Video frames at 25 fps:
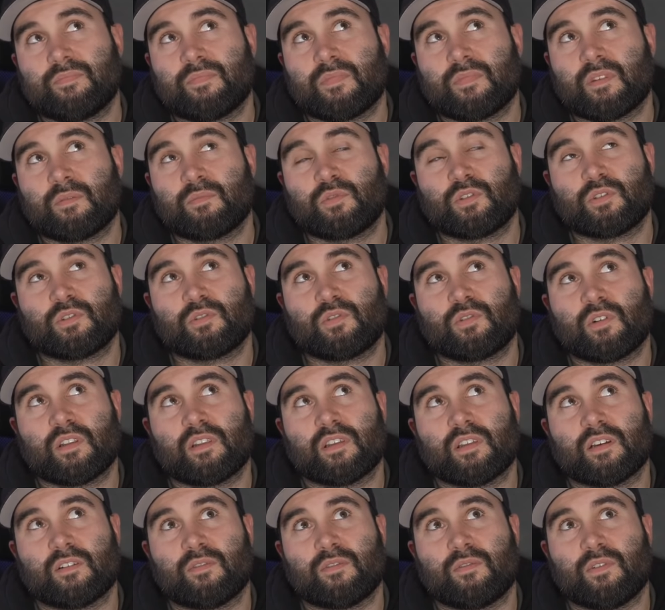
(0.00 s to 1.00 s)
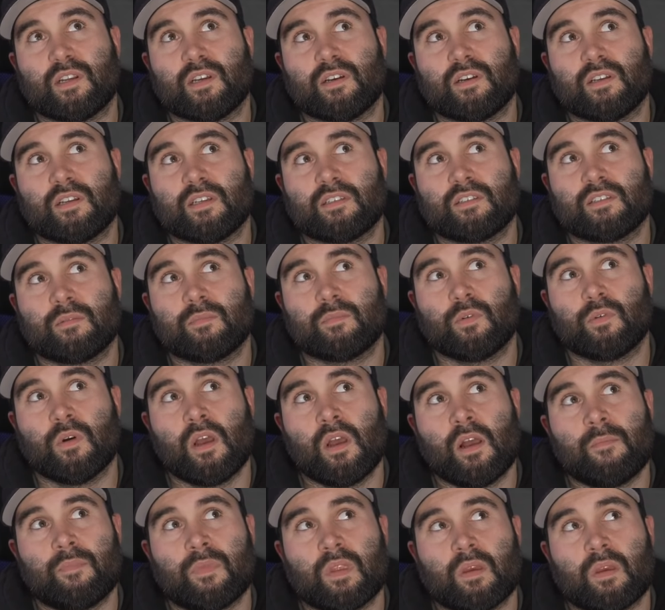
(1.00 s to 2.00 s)
just trying to think of a really good example,
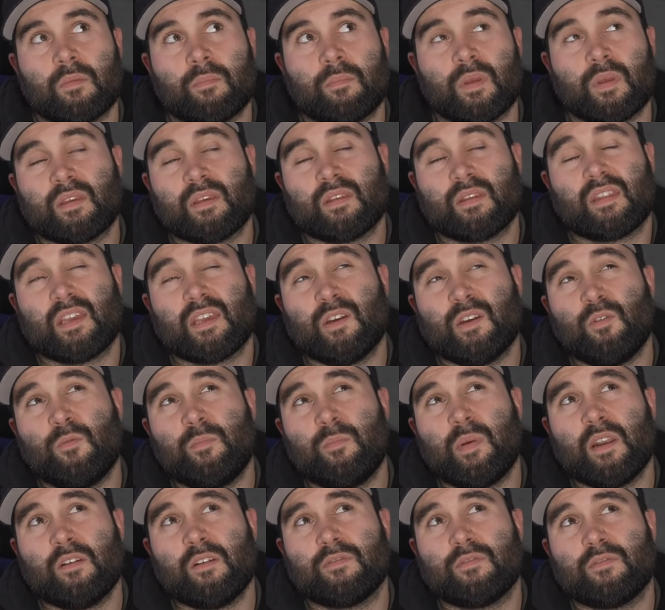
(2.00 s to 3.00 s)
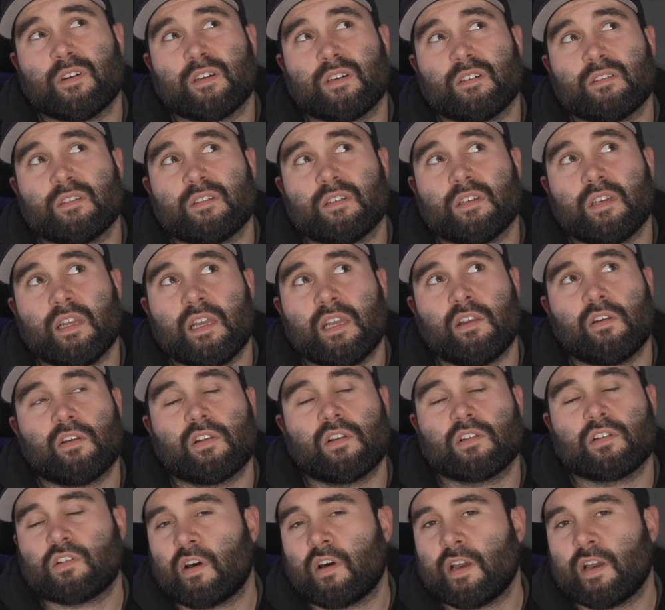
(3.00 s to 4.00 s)
but they all benefit. You know,
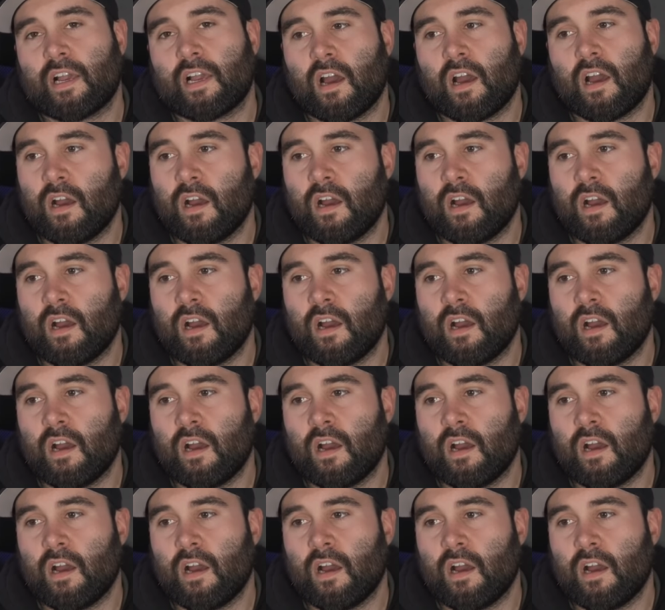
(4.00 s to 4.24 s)
it's like,